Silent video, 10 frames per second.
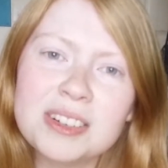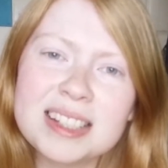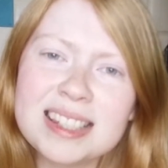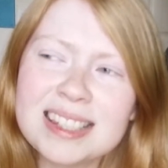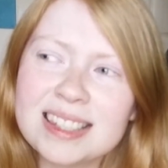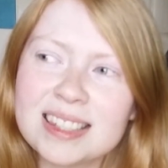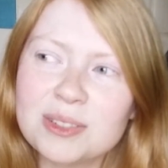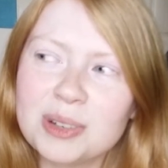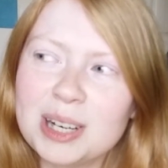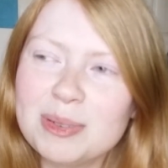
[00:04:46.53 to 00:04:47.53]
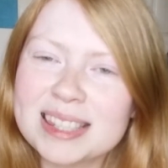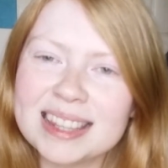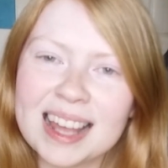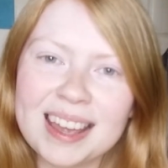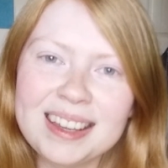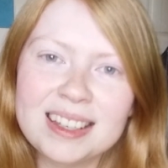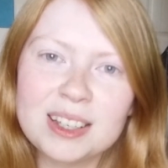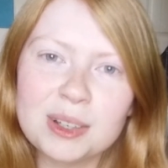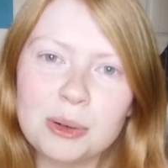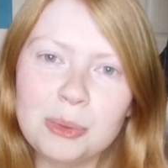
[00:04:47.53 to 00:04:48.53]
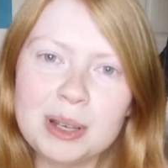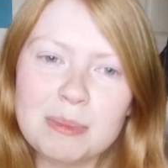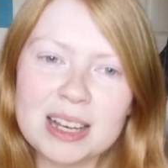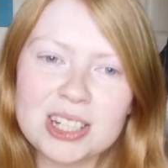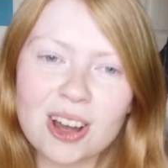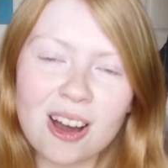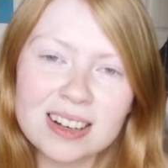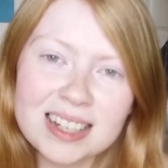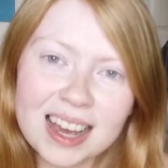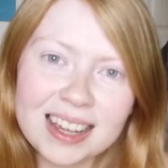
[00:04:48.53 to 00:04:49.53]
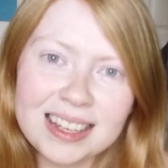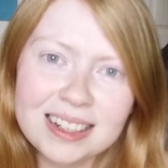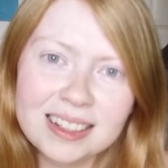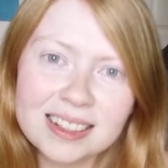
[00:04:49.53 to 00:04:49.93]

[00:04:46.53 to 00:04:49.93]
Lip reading: is this what it was like when my dog died?